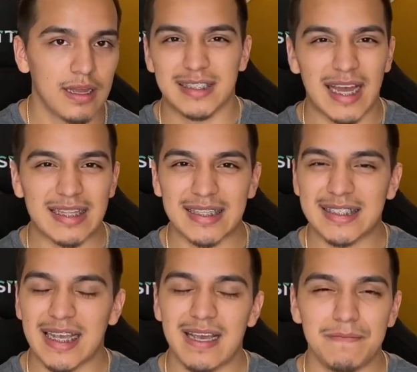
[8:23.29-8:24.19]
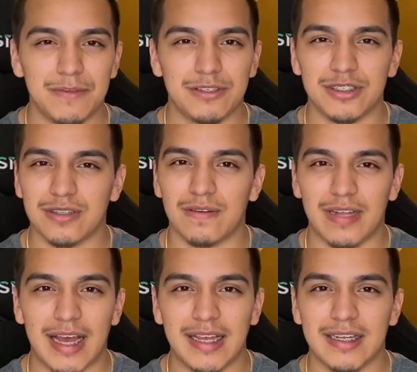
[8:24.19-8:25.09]
It's not the same, you just don't
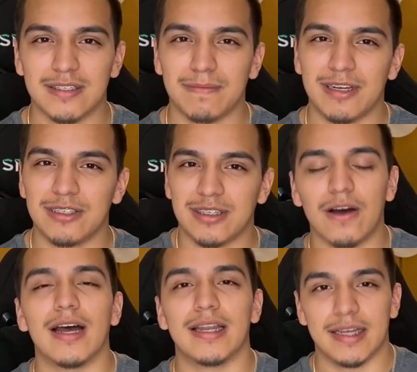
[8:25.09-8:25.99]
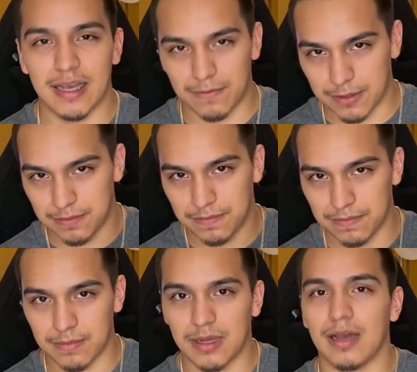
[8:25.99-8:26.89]
like it as much, go ahead and get one.
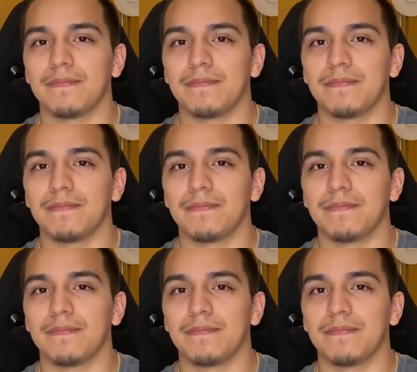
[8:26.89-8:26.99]
Okay.